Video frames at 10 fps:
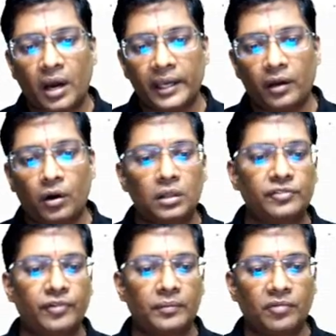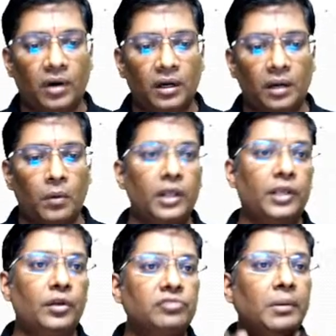ions from the water
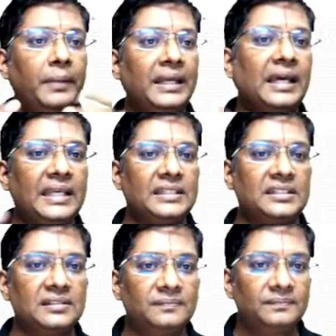molecules will be increased.